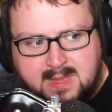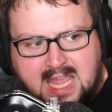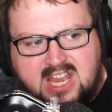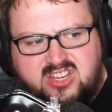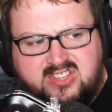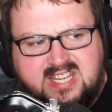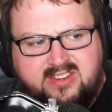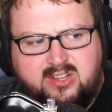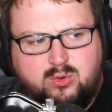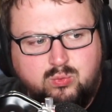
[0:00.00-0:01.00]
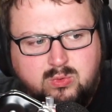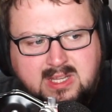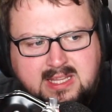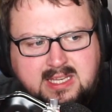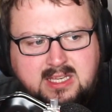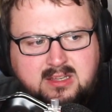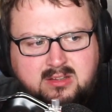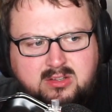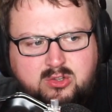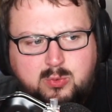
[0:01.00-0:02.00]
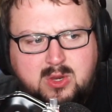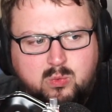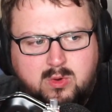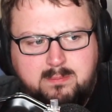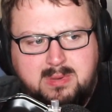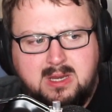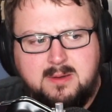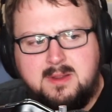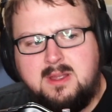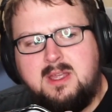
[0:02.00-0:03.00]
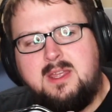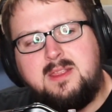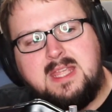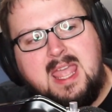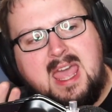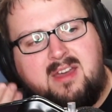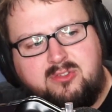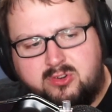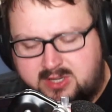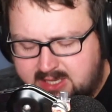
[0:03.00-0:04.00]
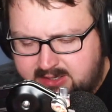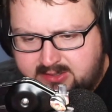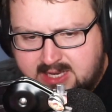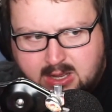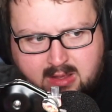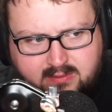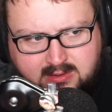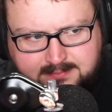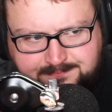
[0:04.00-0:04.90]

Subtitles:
it just tastes like a really sweet root beer. The aftertaste, however,